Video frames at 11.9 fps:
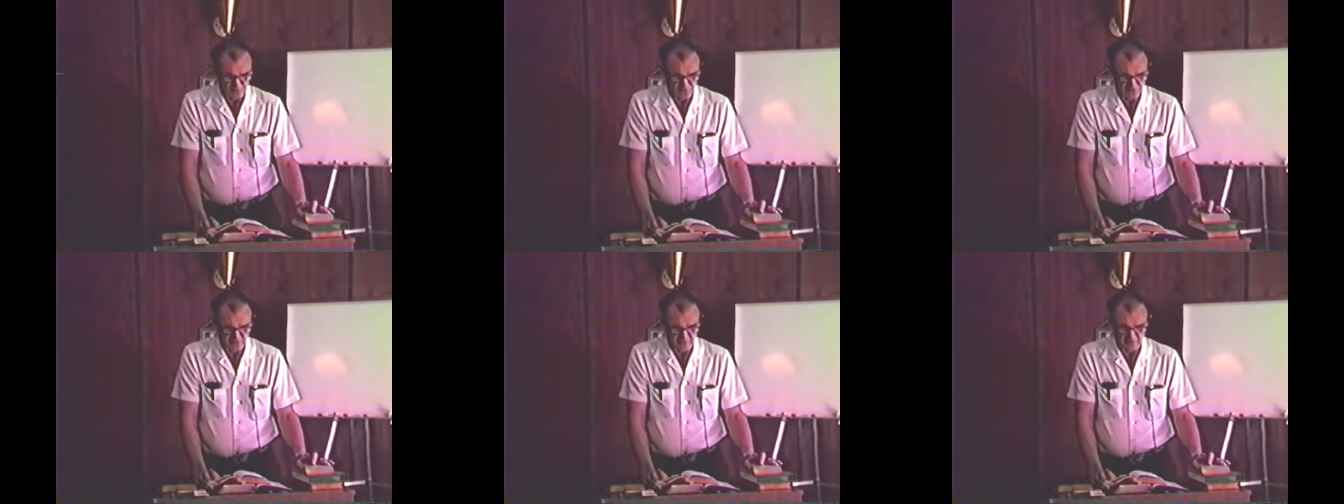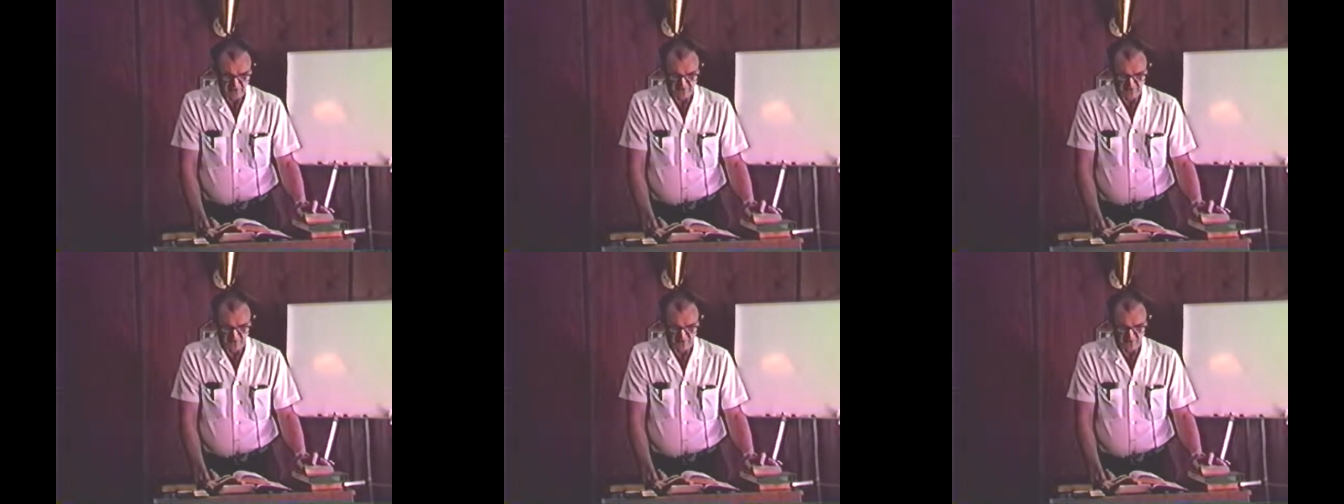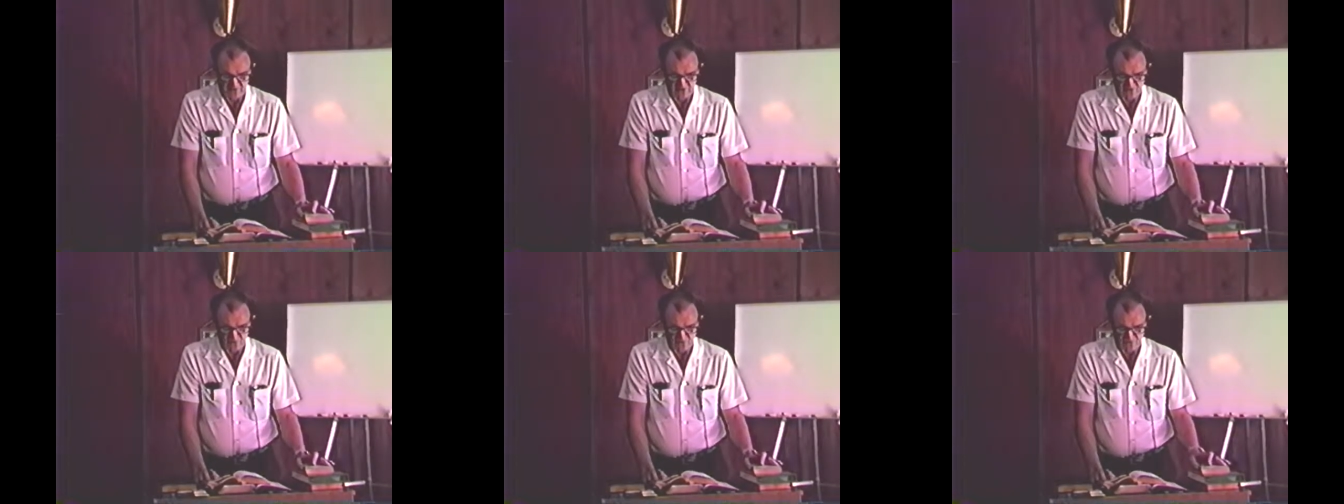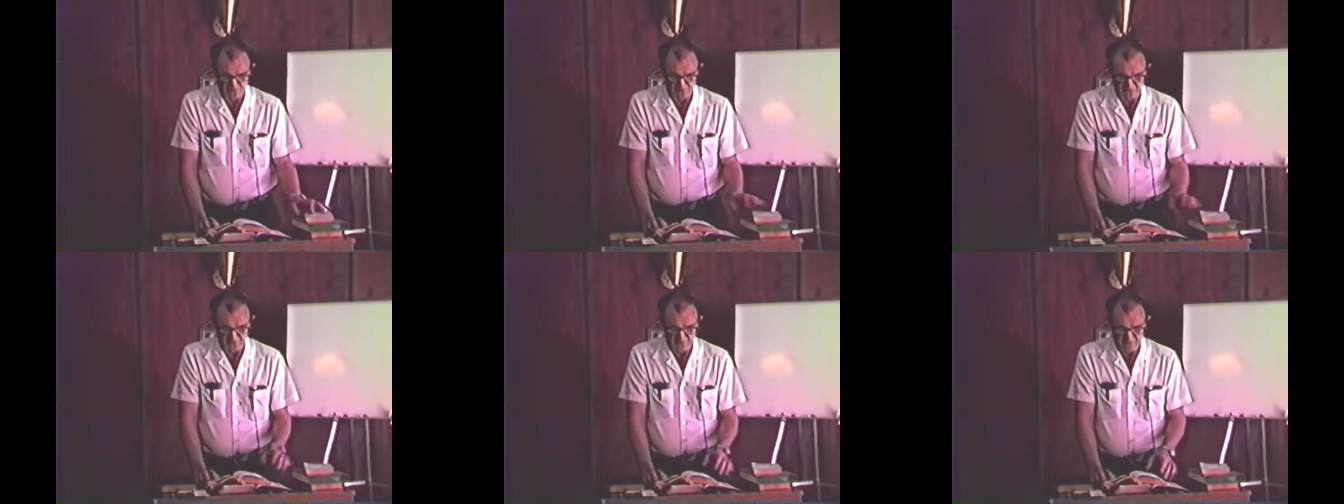Word and meditate upon it as we
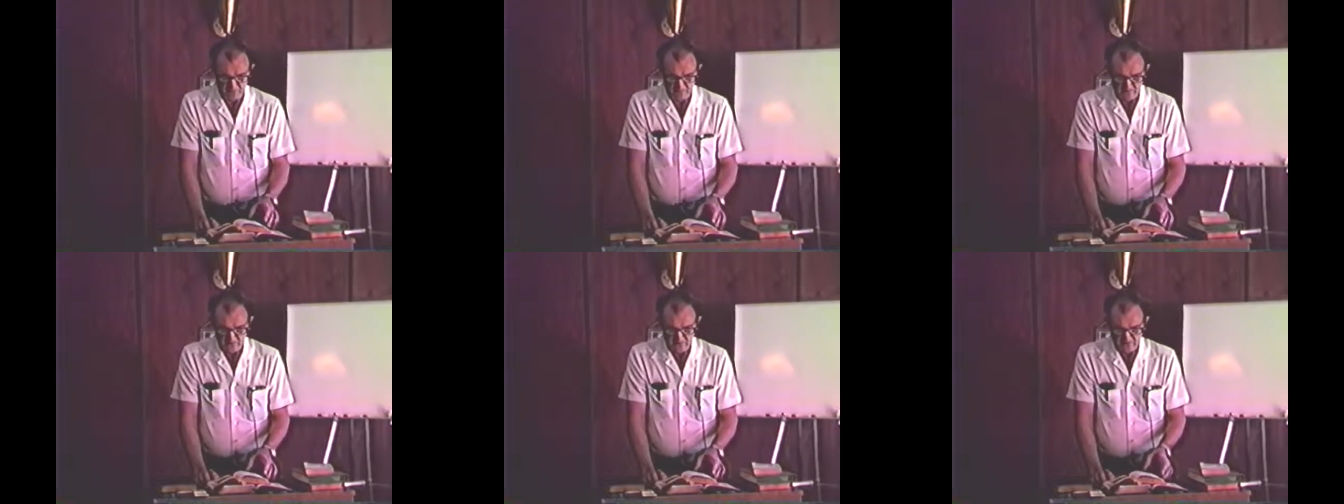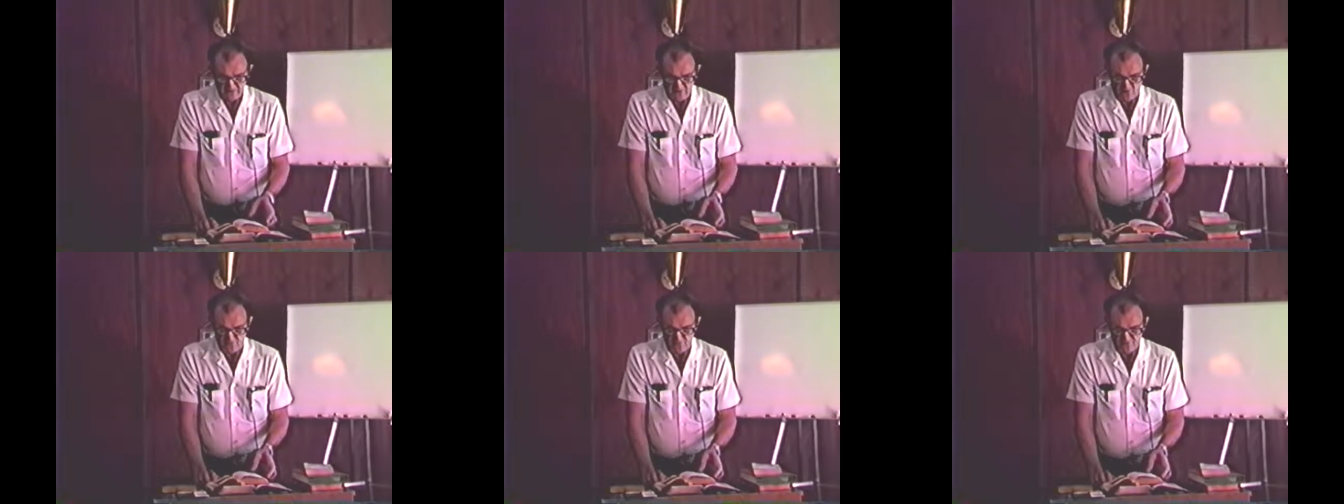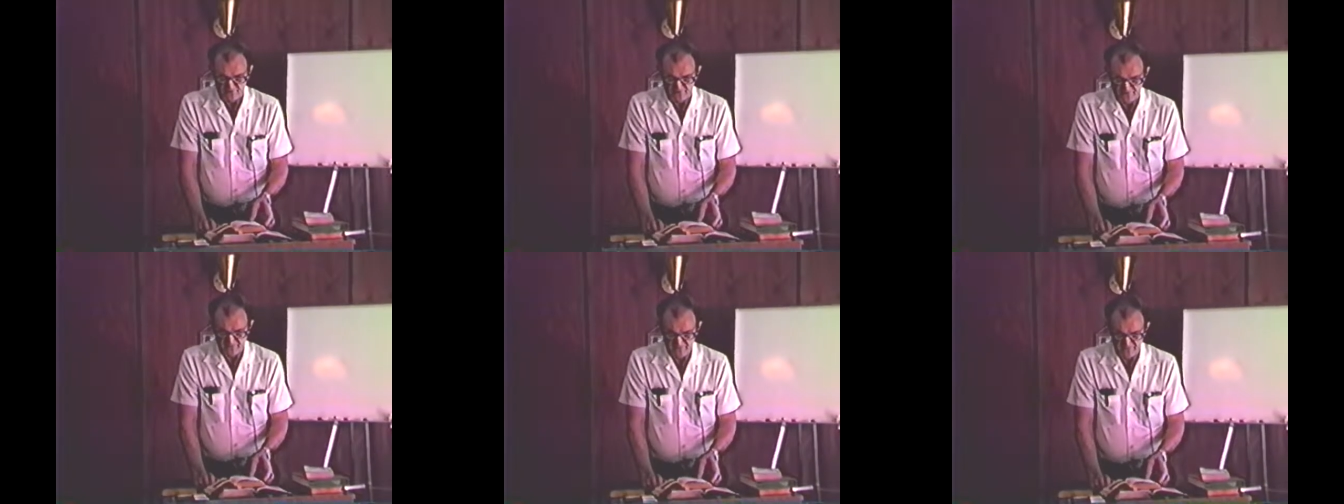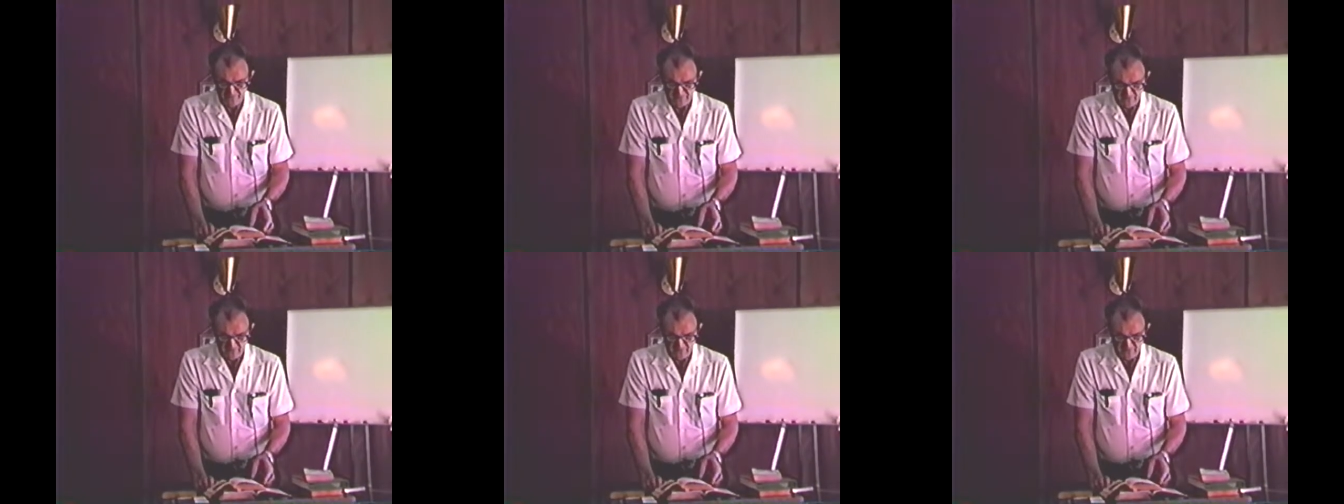should. Now read further.